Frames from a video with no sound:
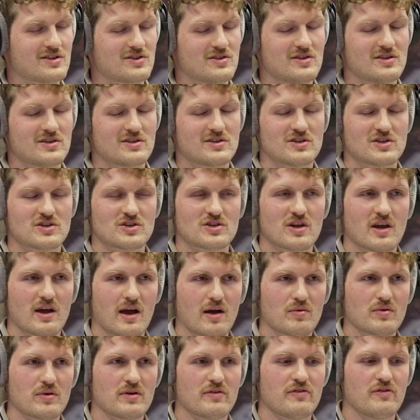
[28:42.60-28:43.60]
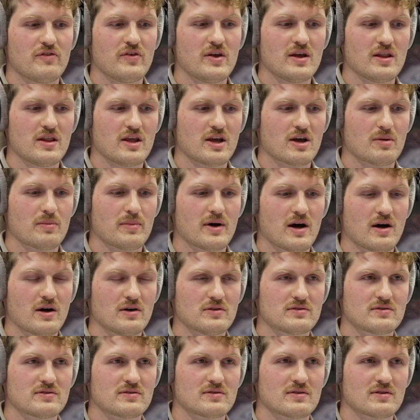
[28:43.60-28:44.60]
scary feeling
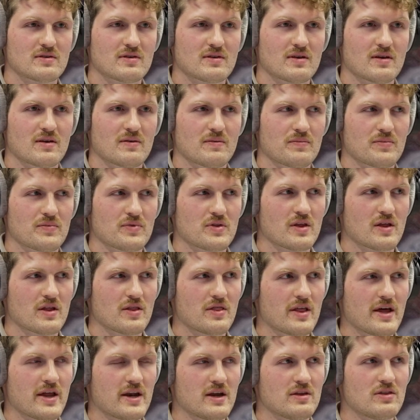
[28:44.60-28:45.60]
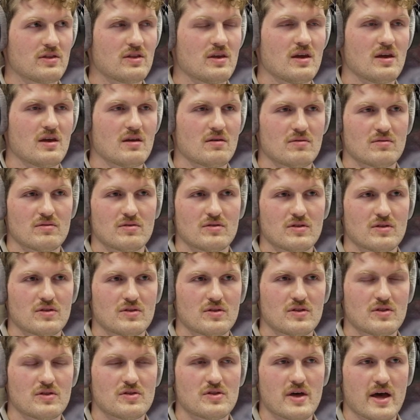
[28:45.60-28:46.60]
about letting the
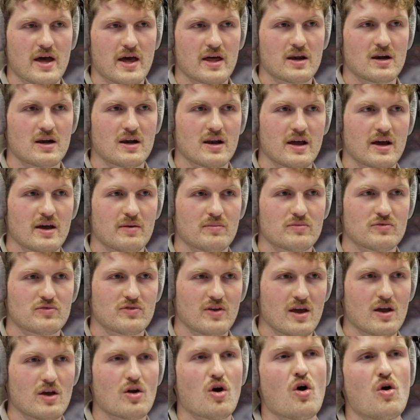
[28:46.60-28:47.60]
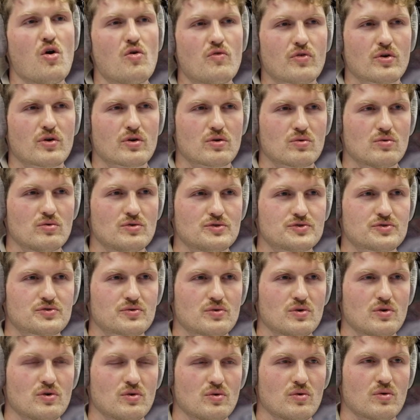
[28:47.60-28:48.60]
LLM take over
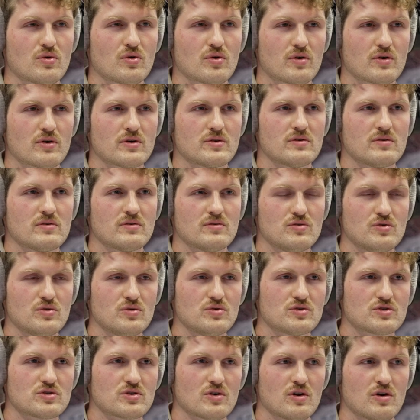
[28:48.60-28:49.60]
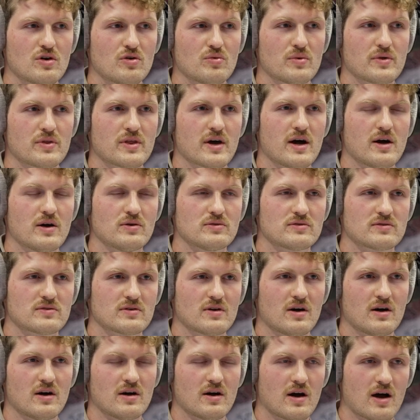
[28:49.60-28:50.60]
control or do so without
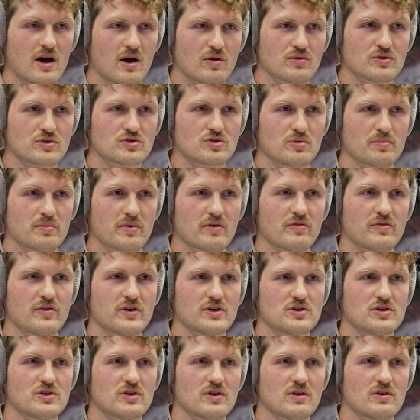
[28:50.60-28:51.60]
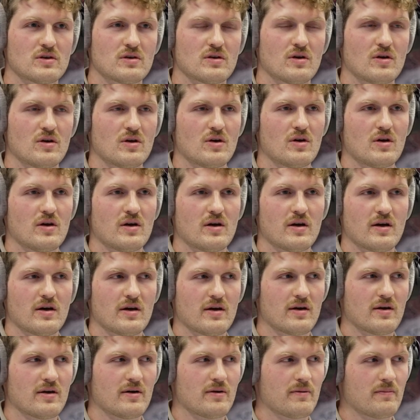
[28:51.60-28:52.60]
our supervision.
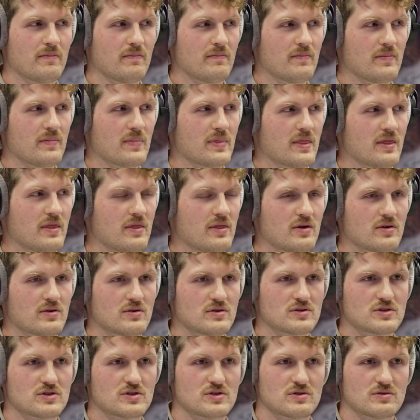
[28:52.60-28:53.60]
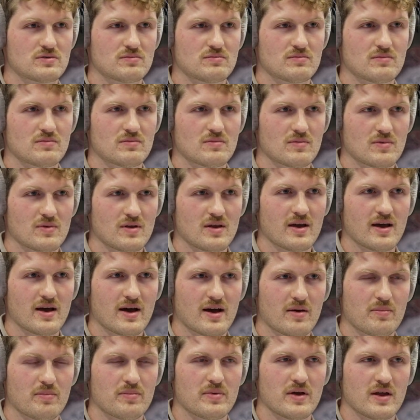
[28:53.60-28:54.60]
There's
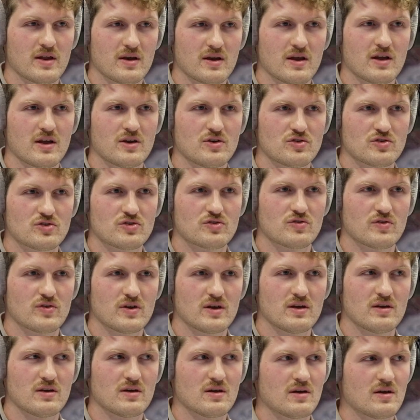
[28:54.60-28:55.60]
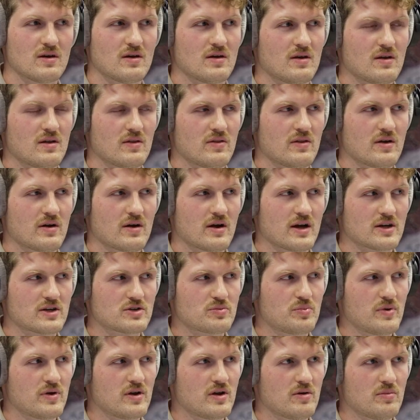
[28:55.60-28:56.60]
in the industry there
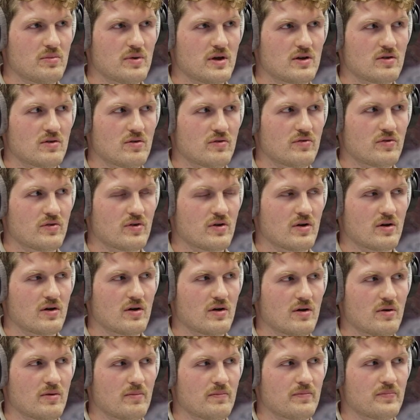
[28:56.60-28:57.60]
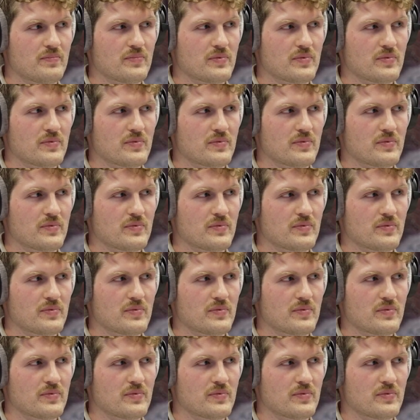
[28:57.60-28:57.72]
has been a bit of a